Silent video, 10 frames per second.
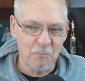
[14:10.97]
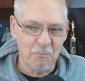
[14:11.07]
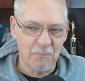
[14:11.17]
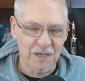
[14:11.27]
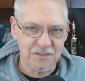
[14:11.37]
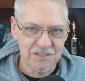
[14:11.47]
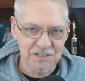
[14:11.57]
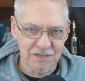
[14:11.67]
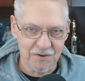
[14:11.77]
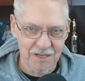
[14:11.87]
But
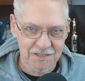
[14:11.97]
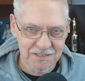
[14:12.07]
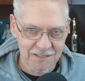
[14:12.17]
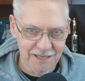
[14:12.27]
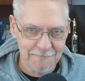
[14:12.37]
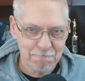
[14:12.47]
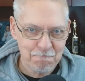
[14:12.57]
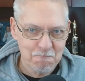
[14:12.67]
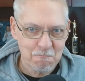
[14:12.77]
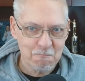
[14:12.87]
seriously,
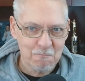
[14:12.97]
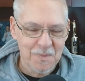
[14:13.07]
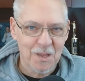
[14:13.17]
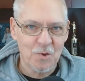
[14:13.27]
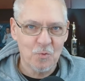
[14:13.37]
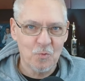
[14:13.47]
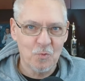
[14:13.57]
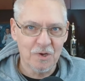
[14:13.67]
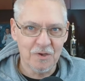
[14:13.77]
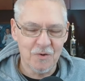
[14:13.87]

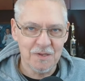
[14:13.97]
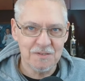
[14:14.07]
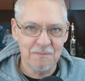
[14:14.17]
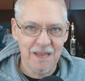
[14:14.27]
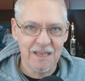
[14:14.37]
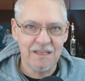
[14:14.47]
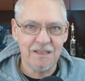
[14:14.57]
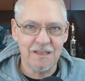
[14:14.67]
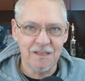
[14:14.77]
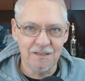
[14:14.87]
we're going to make
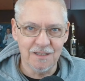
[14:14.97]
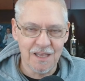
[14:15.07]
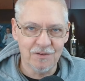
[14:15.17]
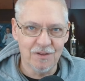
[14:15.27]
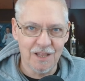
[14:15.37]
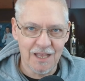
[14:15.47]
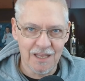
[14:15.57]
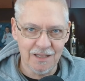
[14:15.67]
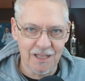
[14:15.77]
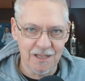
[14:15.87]
illegal
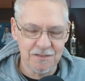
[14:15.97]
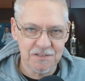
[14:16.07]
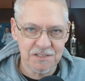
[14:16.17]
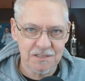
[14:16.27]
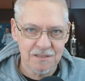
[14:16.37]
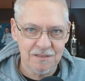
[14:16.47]
aliens